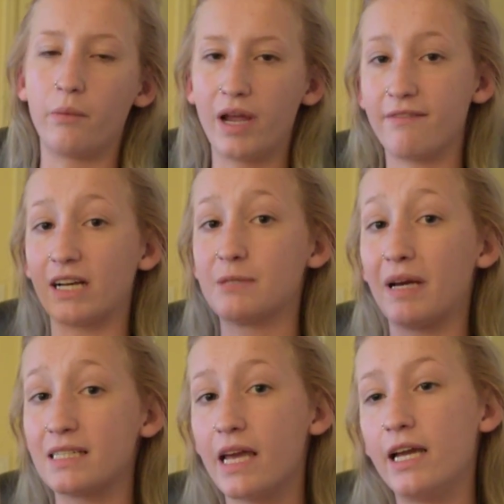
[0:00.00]
We have
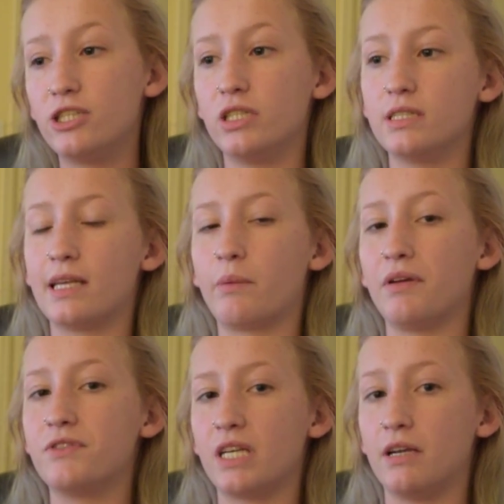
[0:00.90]
expectations that
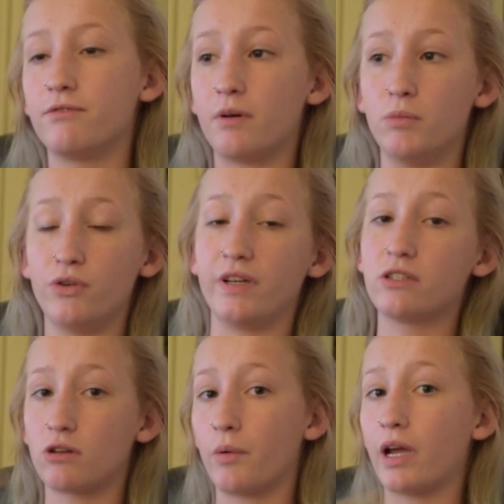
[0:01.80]
we've seen from movies
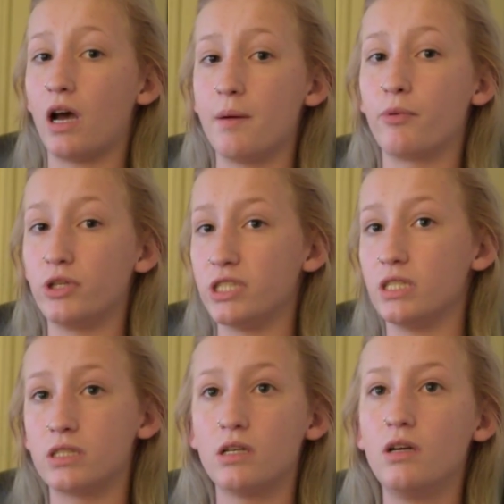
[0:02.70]
growing up, which is